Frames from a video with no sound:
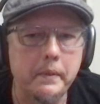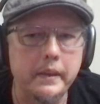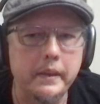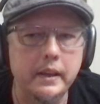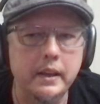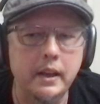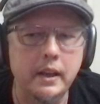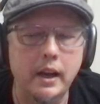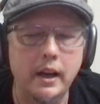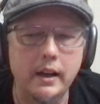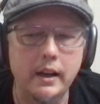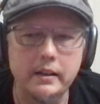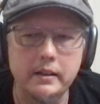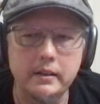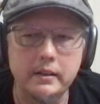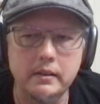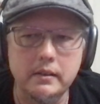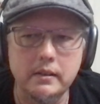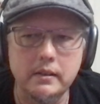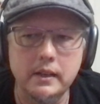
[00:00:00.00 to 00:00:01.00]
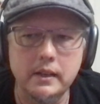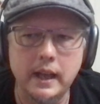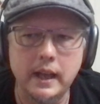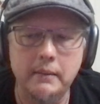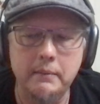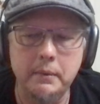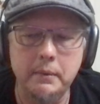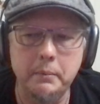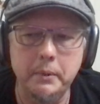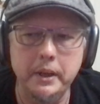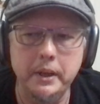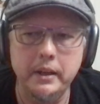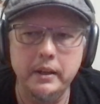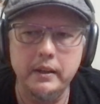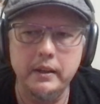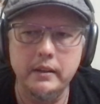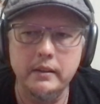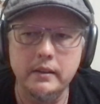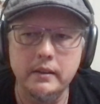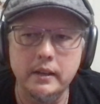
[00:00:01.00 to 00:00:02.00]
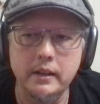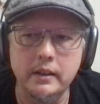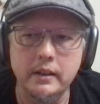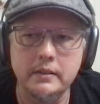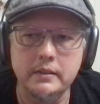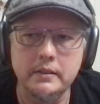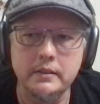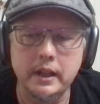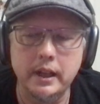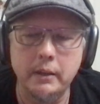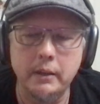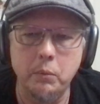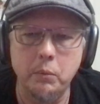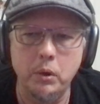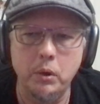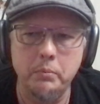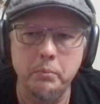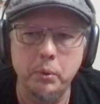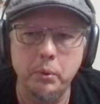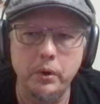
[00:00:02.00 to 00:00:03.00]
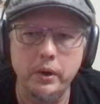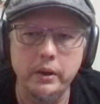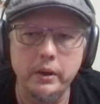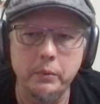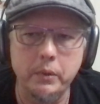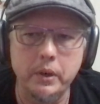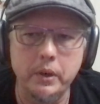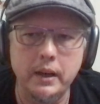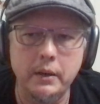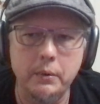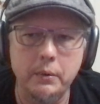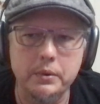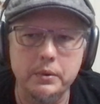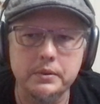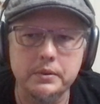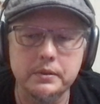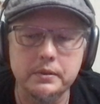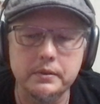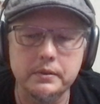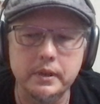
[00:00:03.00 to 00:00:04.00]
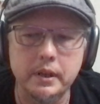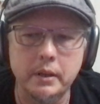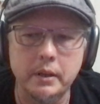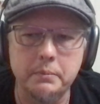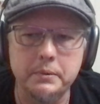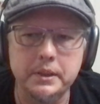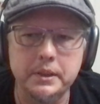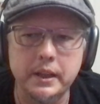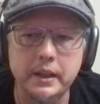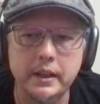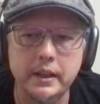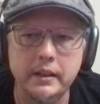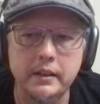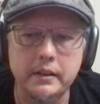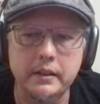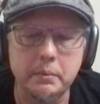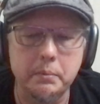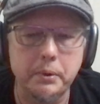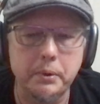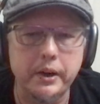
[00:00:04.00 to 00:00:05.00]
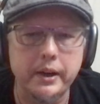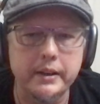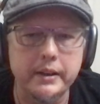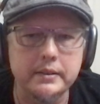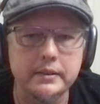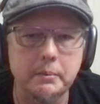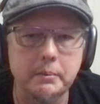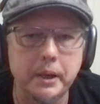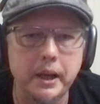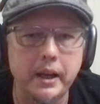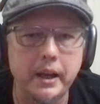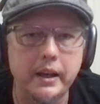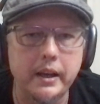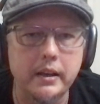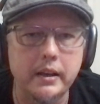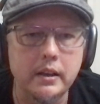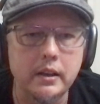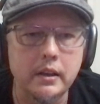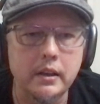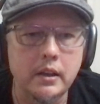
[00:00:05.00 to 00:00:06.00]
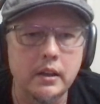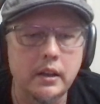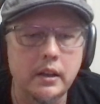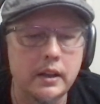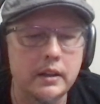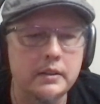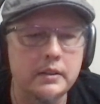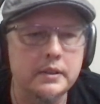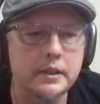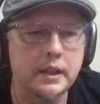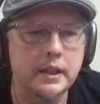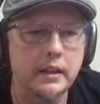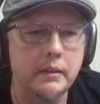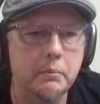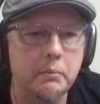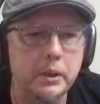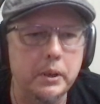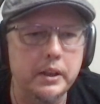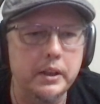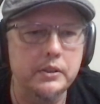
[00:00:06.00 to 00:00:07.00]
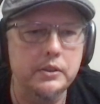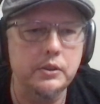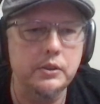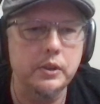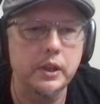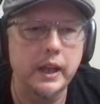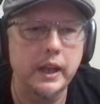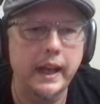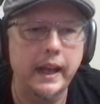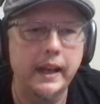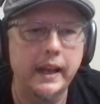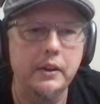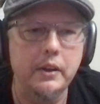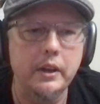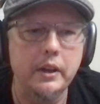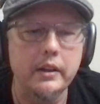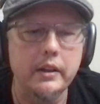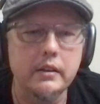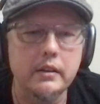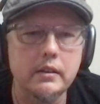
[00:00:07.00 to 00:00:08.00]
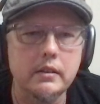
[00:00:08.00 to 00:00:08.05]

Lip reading: God came to me and at one point when I was upset and depressed about it and said, because you could handle it.